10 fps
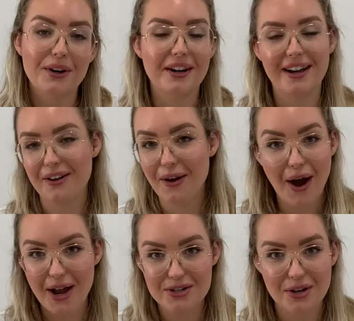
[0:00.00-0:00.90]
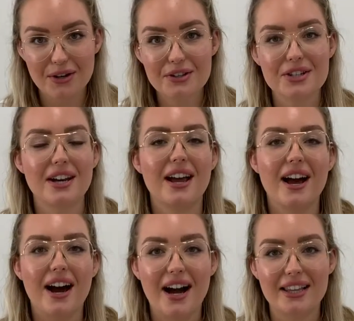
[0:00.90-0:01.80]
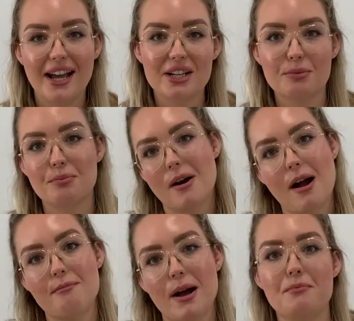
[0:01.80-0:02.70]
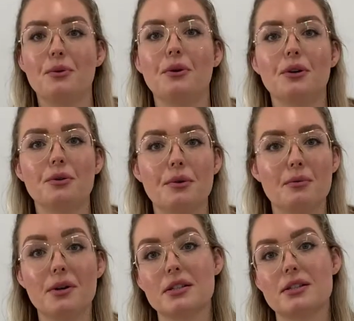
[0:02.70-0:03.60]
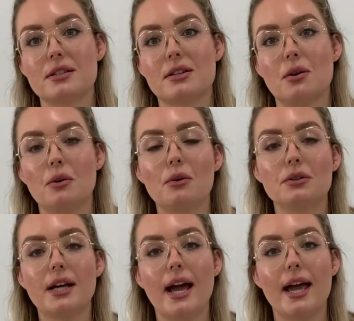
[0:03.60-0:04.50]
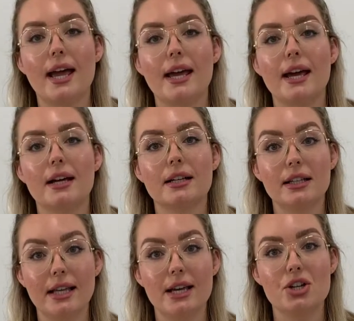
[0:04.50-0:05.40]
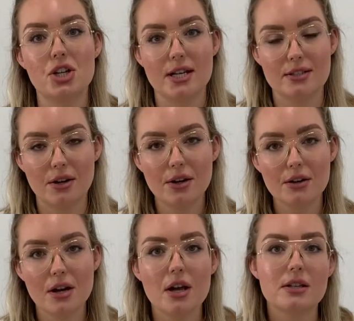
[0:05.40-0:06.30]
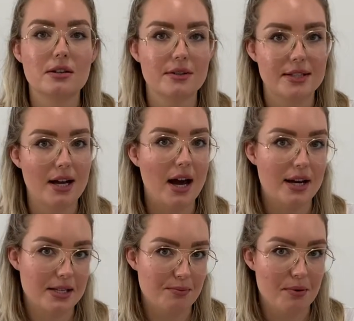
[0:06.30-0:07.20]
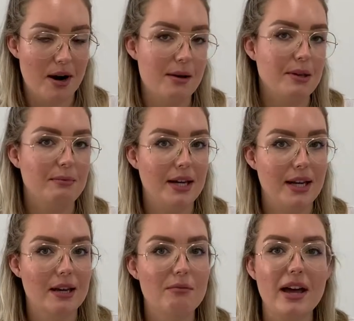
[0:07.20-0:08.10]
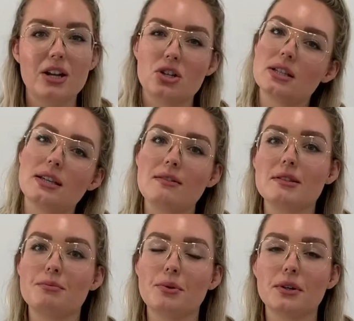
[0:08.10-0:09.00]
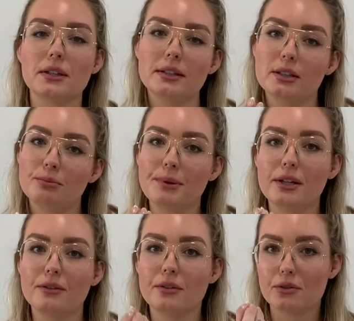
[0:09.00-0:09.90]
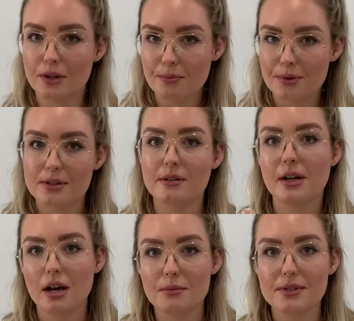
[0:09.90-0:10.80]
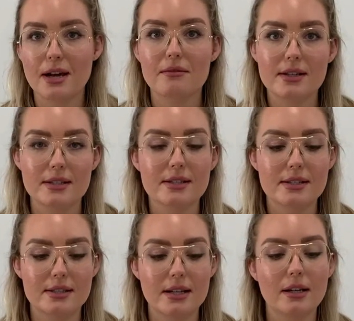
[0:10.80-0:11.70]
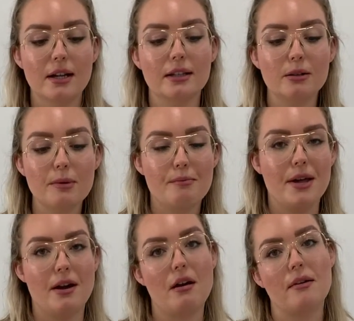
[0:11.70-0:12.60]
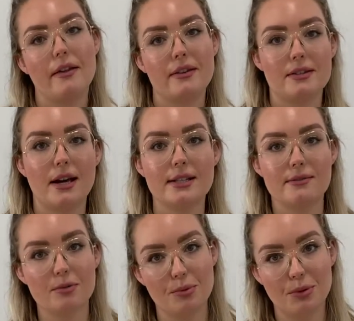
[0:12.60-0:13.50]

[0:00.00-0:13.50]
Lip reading: I know I don't, I like to prime my board with what's called a clear gesso. So it's an artist priming medium, and it just gives the board a little bit of grip, so it helps that resin stick a little bit better around the sides of the board.